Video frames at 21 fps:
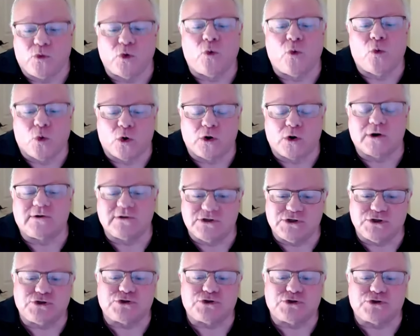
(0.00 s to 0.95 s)
The
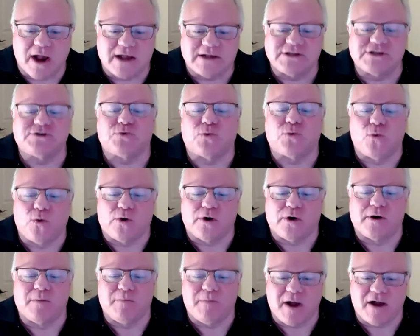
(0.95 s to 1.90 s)
world trusts
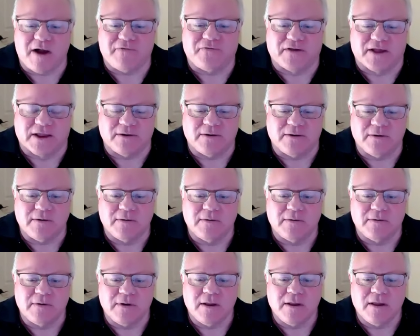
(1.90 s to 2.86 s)
Warren Buffett.
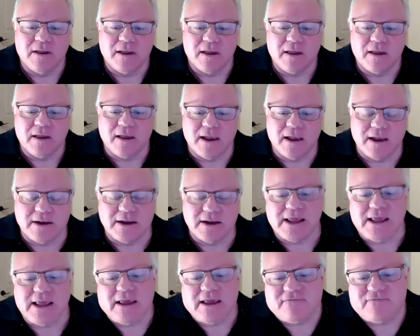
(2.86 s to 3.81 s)
And
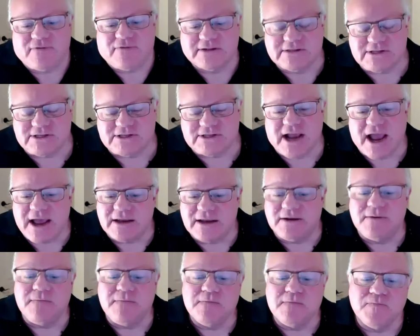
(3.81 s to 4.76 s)
he even
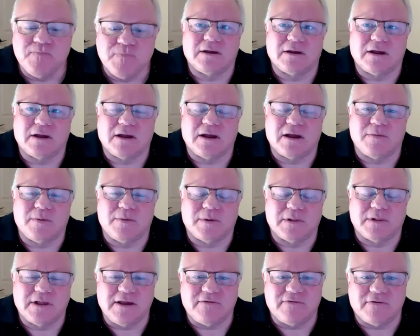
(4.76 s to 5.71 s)
said, I
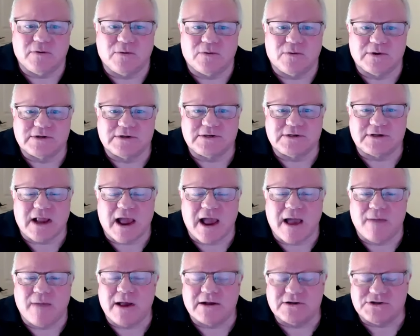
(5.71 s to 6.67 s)
believe it was,
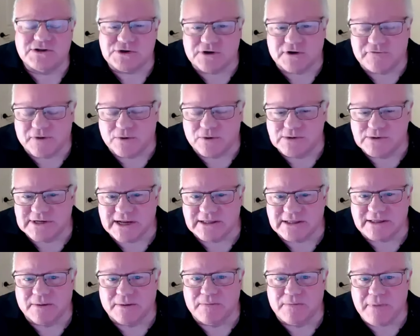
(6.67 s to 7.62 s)
I'm not sure if it was
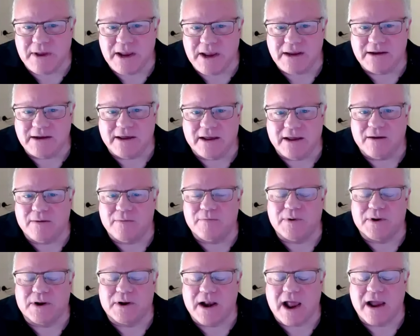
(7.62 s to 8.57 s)
at the meeting,
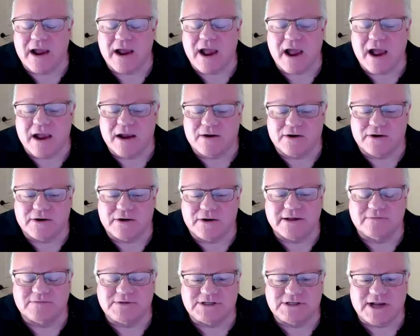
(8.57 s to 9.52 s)
but I heard
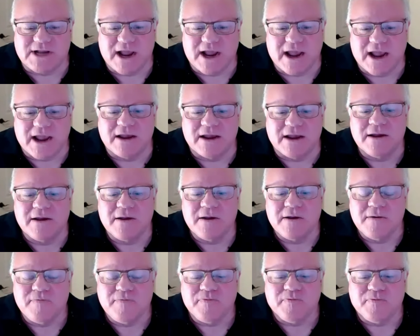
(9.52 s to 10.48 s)
him say
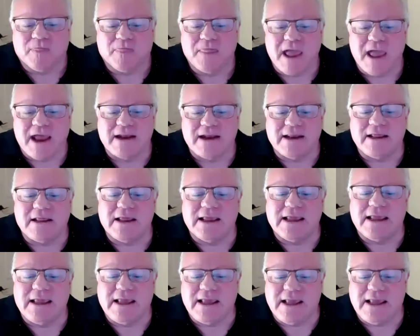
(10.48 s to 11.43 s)
that
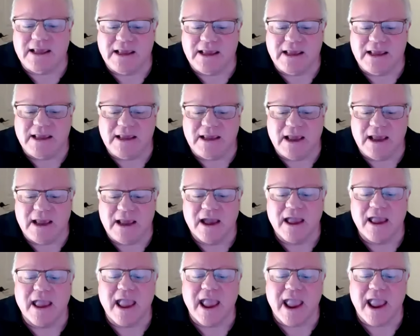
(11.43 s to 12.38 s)

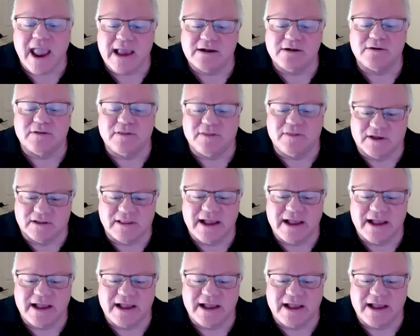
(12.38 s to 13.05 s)
he and the